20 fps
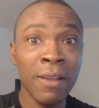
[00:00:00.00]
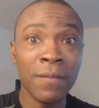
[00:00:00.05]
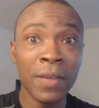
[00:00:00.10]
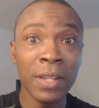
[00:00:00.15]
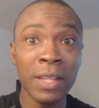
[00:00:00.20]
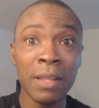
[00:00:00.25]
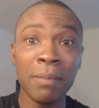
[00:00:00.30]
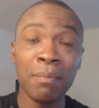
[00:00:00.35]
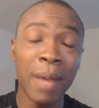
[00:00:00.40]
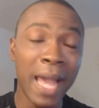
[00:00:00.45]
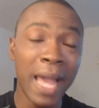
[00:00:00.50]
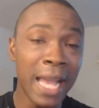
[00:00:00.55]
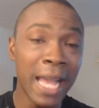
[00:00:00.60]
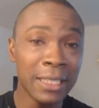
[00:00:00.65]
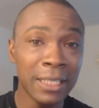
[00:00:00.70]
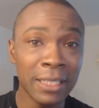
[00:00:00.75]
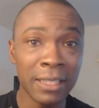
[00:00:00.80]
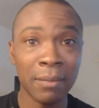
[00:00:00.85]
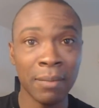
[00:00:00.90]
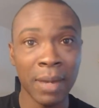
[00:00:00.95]
feeling
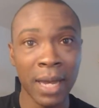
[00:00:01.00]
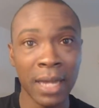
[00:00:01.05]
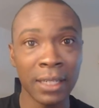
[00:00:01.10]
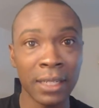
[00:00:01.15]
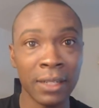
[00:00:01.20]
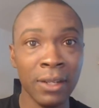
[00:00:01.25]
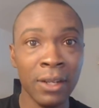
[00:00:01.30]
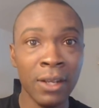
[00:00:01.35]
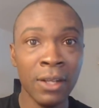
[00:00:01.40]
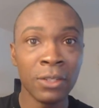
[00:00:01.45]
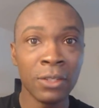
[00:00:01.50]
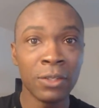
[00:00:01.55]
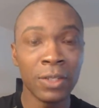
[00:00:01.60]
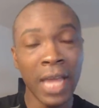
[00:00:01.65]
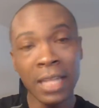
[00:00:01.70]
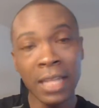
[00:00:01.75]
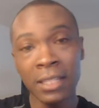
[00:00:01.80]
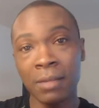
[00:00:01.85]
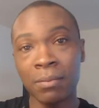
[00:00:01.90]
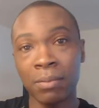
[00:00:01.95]
passionate about it. So
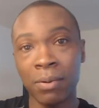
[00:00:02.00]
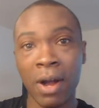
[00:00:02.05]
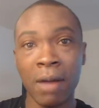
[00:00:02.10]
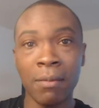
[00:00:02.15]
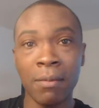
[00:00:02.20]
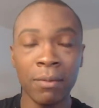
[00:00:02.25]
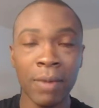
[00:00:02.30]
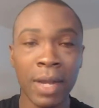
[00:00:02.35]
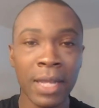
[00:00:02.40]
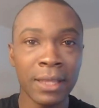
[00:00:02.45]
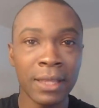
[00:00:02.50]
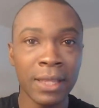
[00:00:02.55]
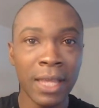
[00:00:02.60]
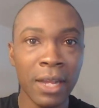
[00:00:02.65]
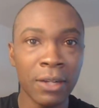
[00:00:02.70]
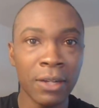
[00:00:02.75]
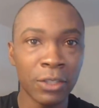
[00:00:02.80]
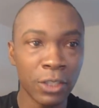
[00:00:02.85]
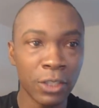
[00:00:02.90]
that's a problem right there.